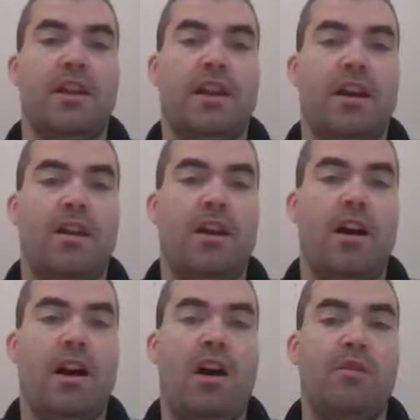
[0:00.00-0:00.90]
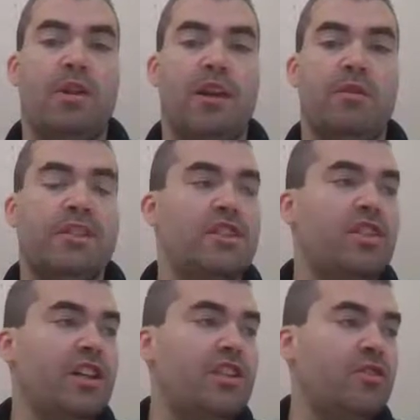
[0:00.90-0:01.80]
Now, what I would
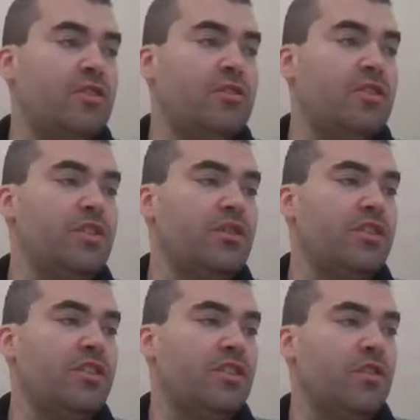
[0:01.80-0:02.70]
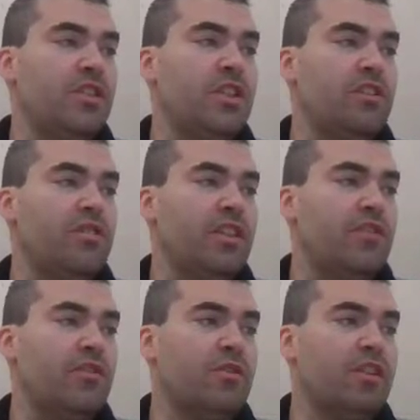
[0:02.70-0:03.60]
suggest you do is you go to your notes and you
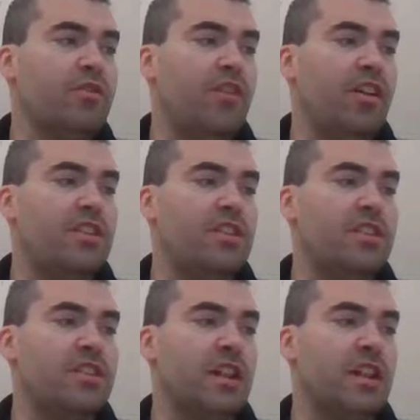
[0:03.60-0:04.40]
read through this function